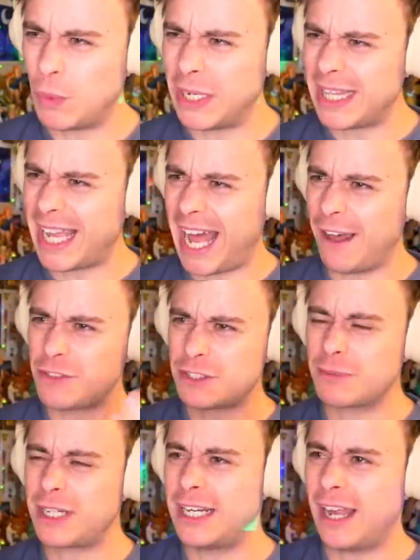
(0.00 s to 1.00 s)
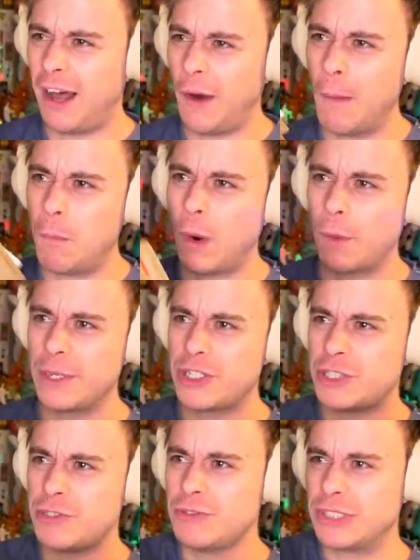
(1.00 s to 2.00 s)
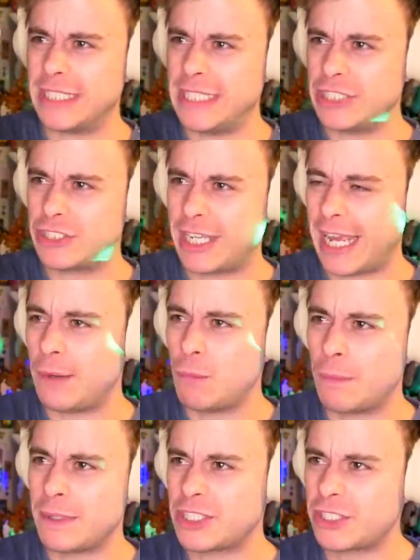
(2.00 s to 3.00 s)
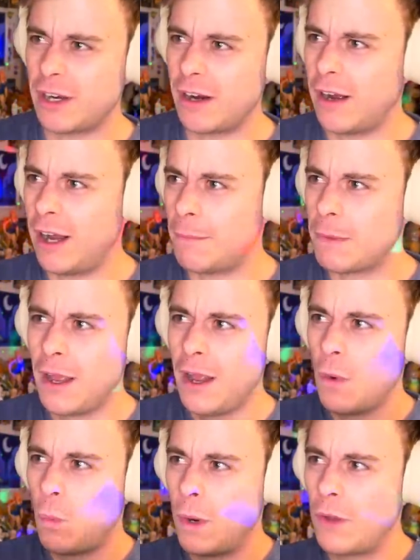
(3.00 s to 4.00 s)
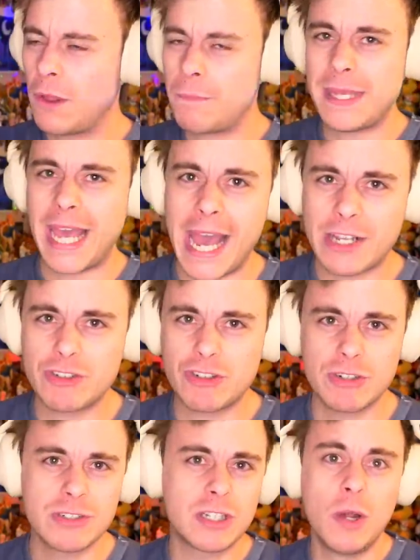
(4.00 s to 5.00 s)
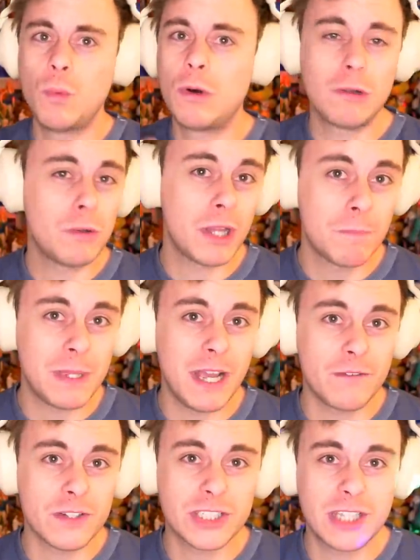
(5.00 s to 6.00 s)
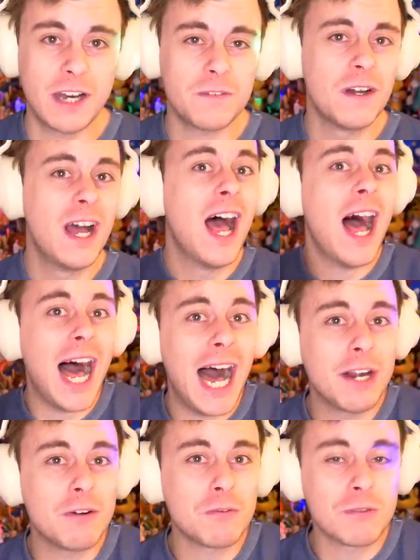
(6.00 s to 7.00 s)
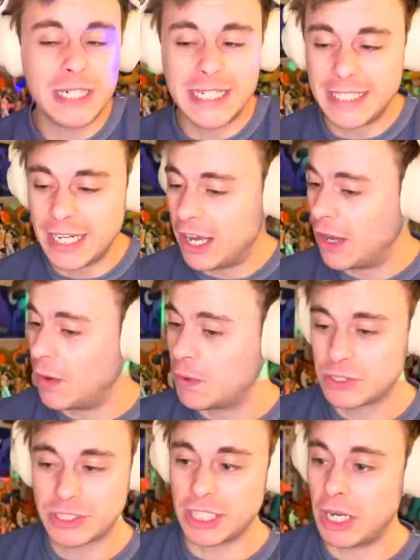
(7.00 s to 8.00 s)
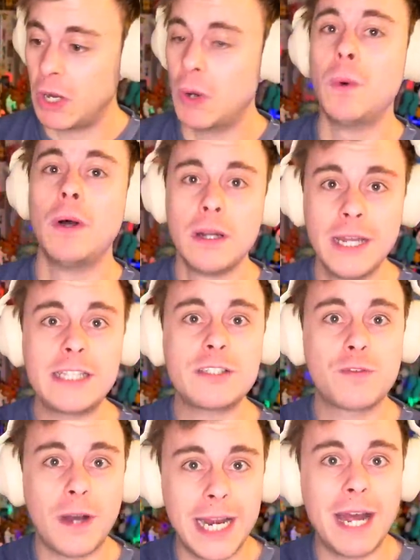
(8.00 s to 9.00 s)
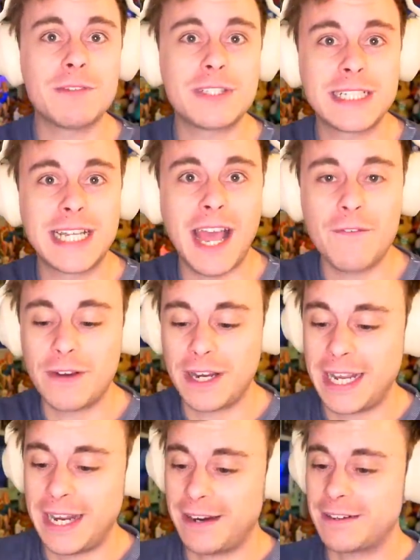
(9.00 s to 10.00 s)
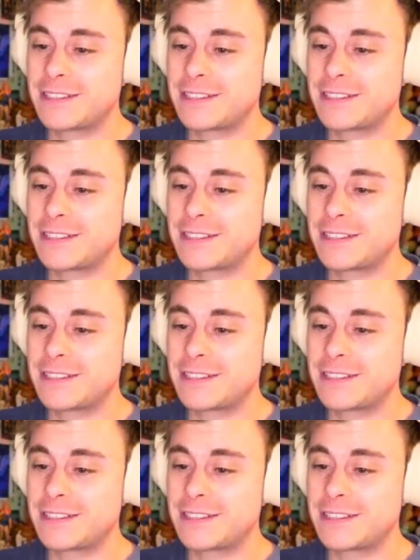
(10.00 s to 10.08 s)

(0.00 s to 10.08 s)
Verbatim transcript: Will it have some kind of hub where we choose each game when we start up? Will there be extras? Will there be other stuff? I don't really know, so let's find out together here.